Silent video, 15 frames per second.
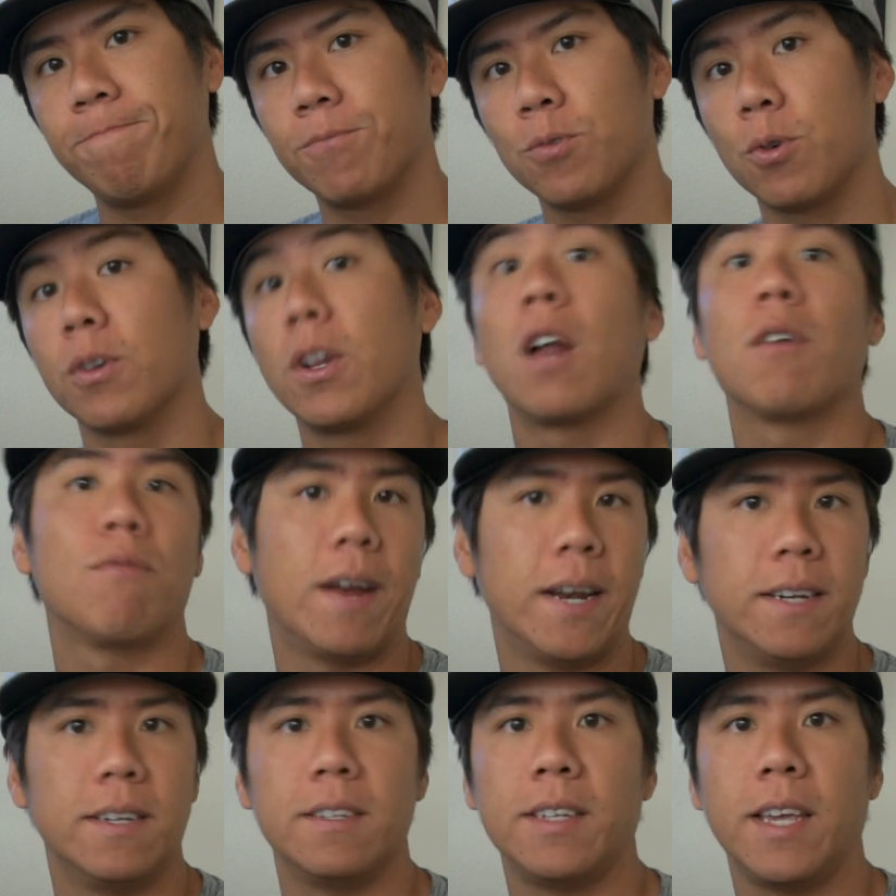or not
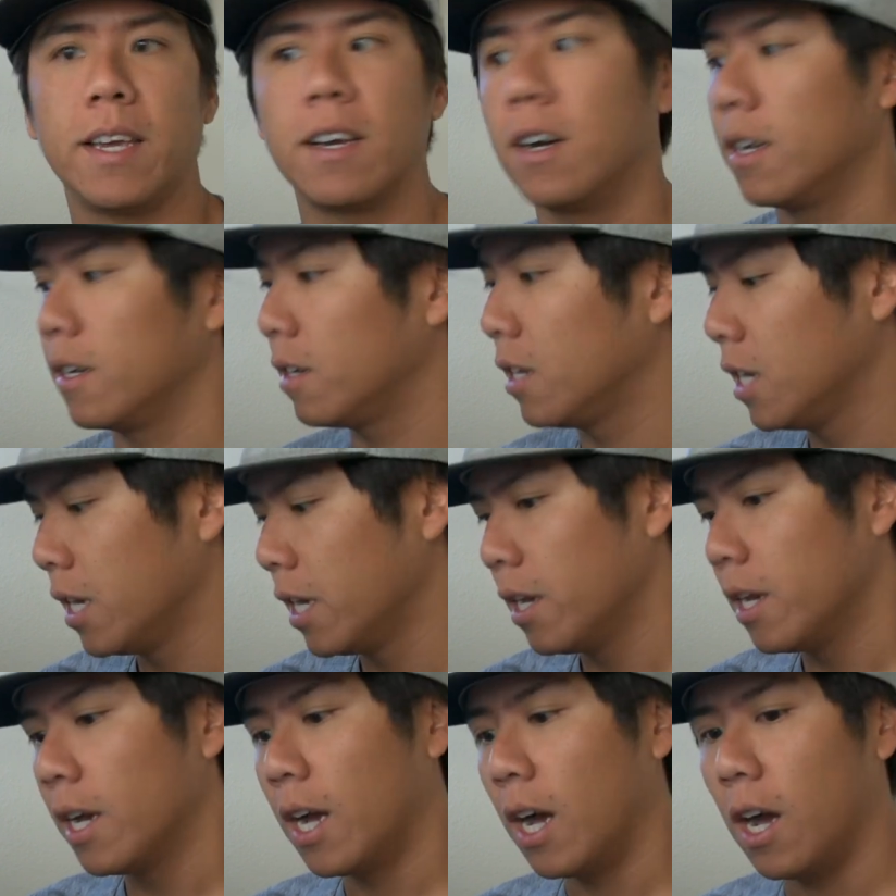ready to take
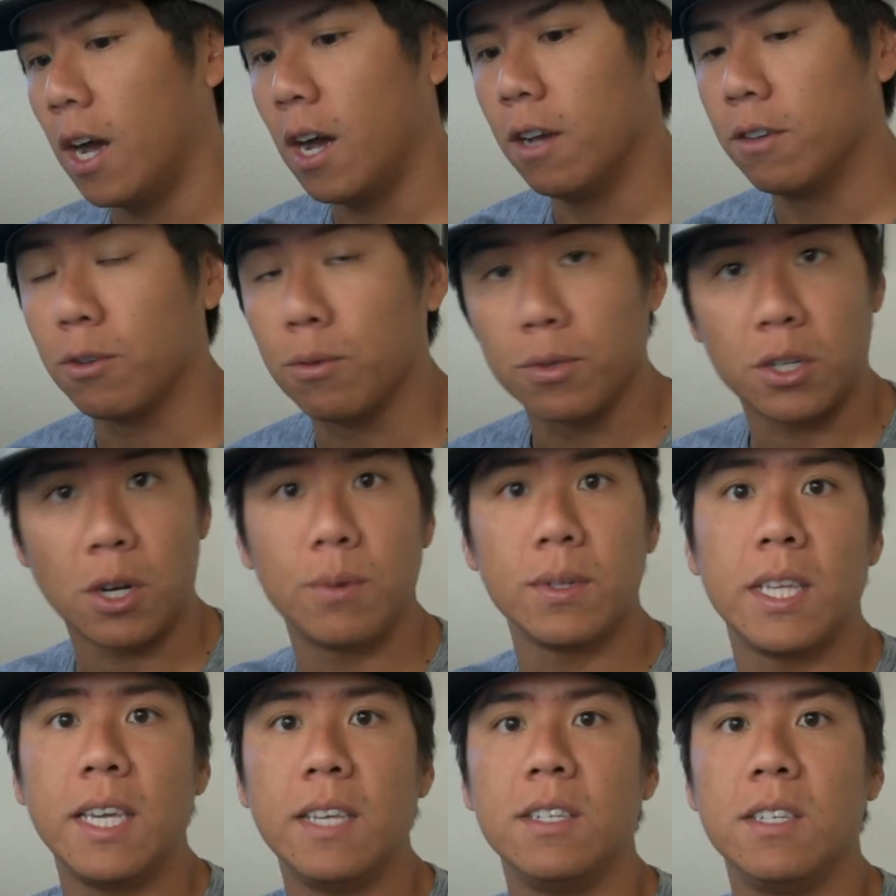on. So we'll start with
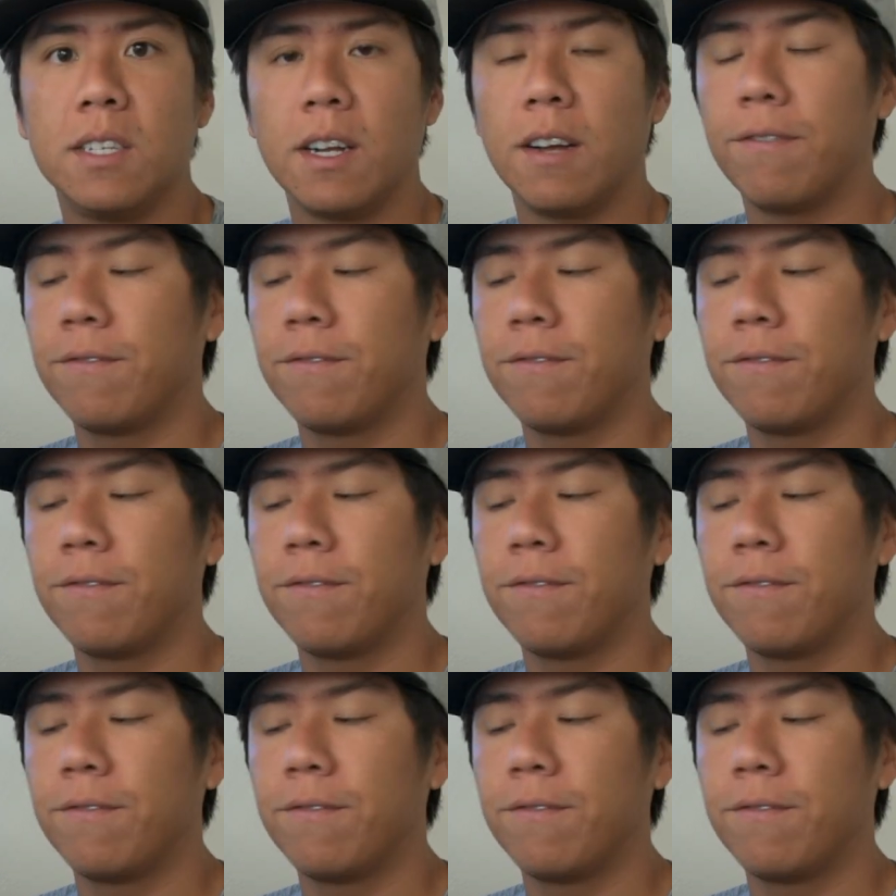the easy stuff